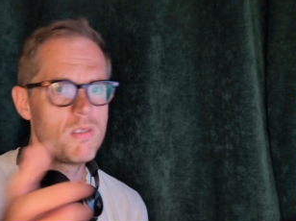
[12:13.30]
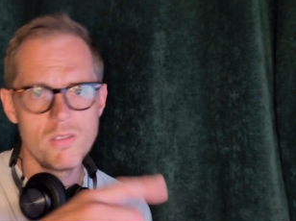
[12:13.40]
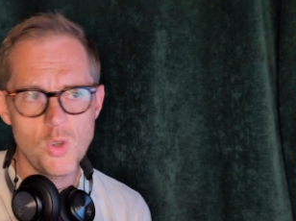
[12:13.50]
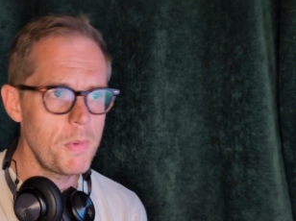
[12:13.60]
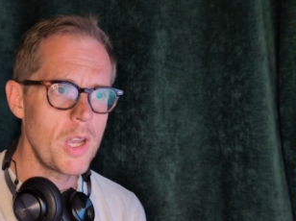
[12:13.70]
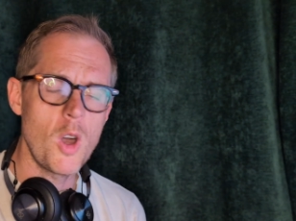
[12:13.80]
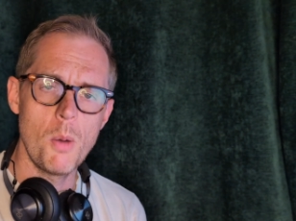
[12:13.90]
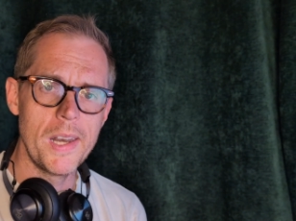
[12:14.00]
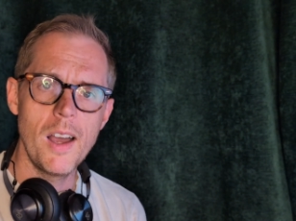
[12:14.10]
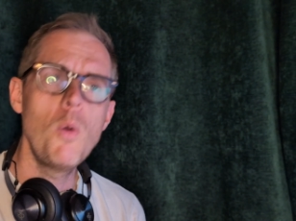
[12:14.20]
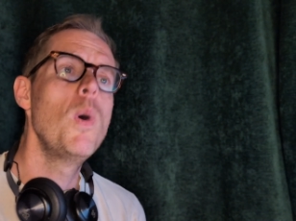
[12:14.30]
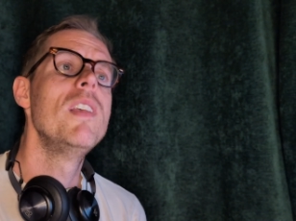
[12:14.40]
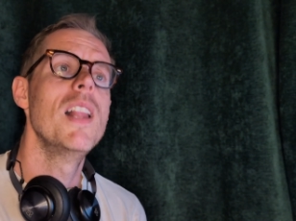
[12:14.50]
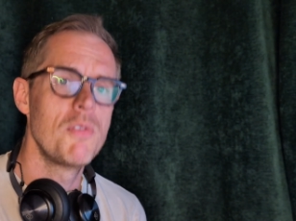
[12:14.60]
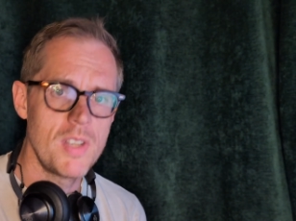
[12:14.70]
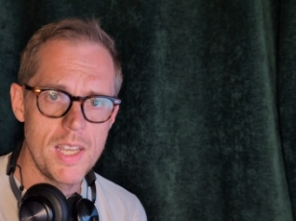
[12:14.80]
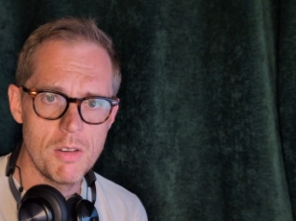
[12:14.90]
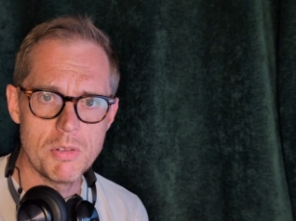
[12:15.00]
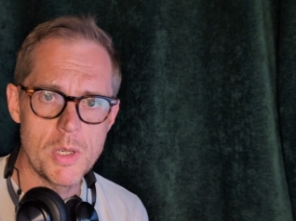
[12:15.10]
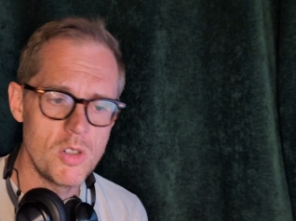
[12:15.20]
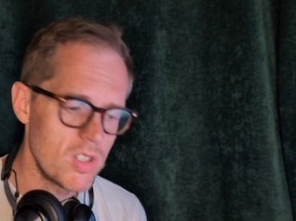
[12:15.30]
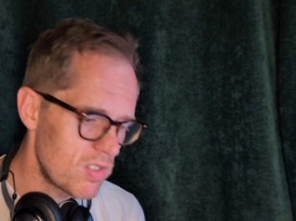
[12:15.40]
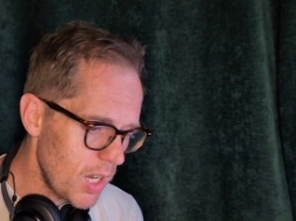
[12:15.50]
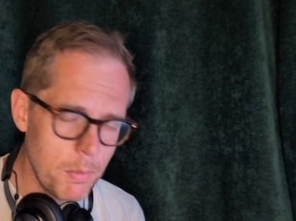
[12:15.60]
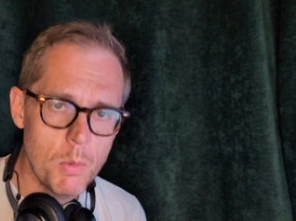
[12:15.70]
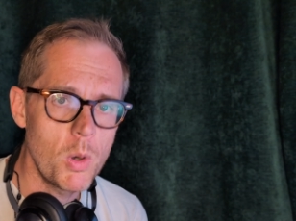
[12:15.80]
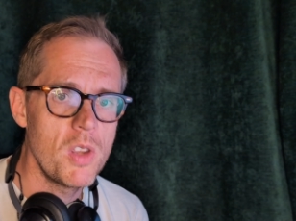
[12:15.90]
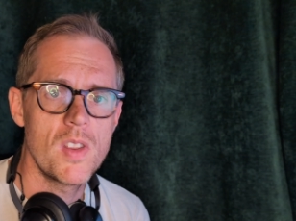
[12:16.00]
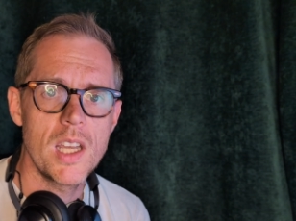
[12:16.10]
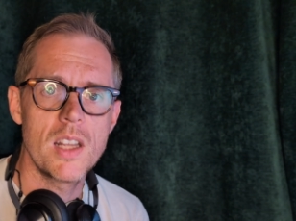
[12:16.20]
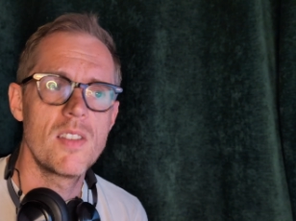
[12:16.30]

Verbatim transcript: drop me a comment. I always love to hear from you. Just tell me what you think.